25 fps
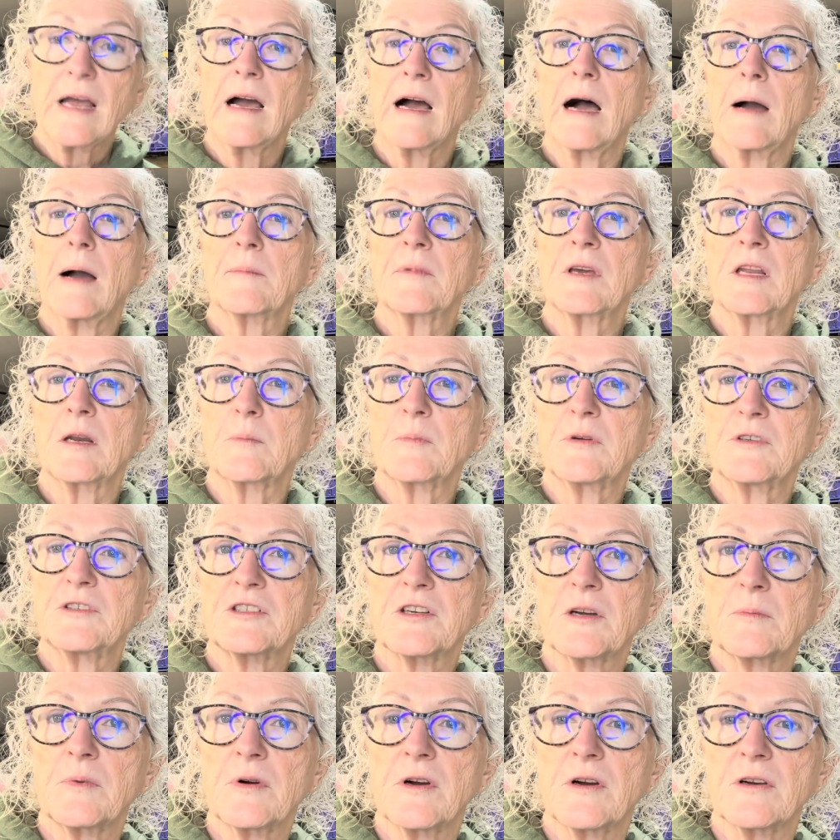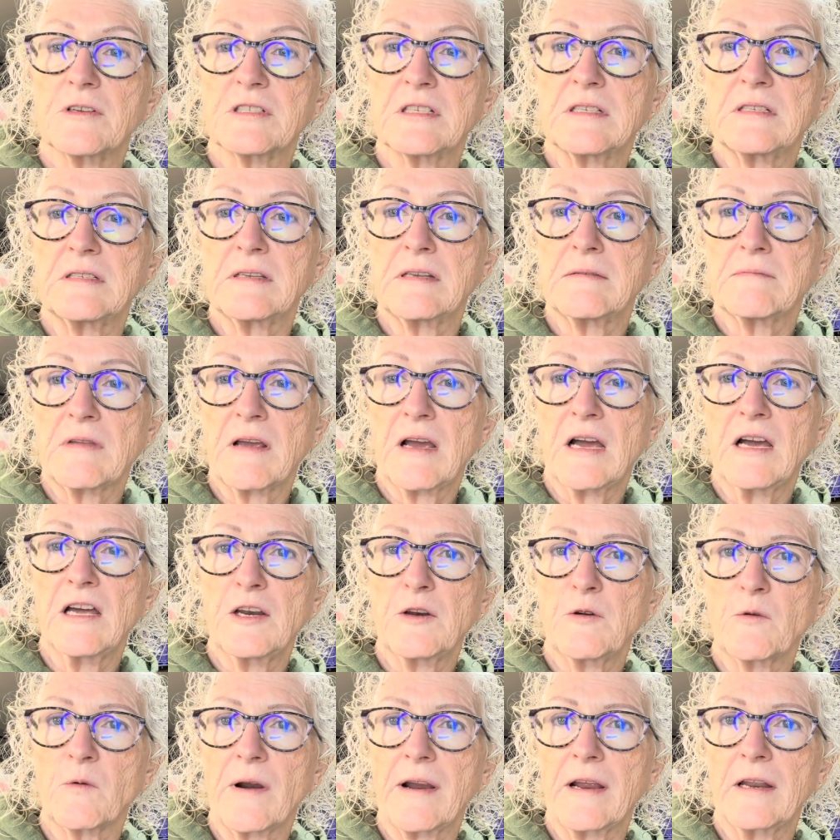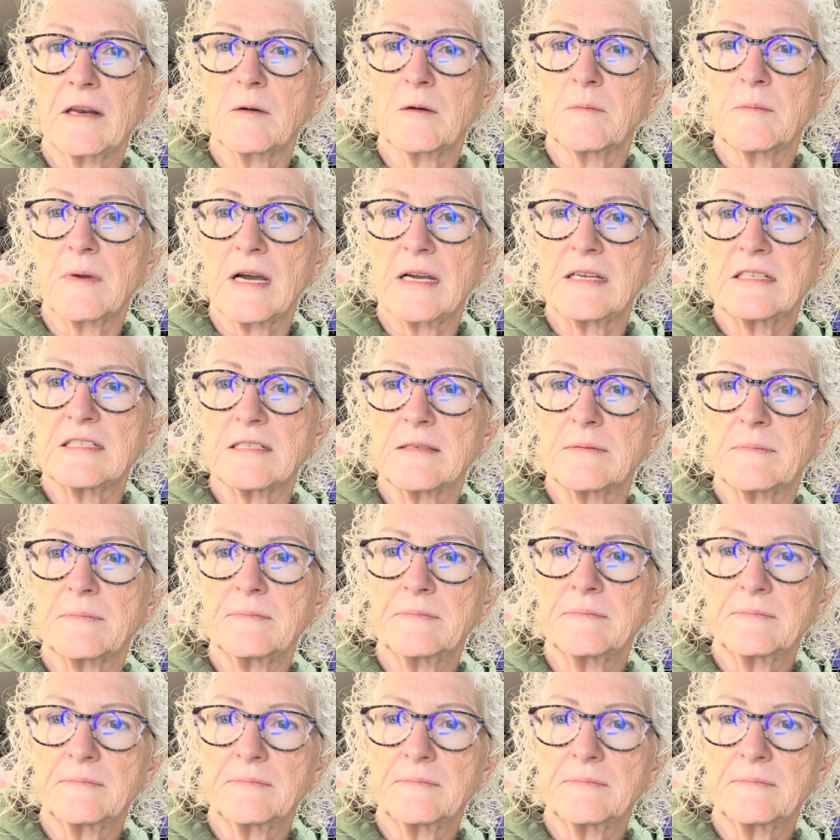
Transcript: I'm gonna put you on pause and unrandomize them.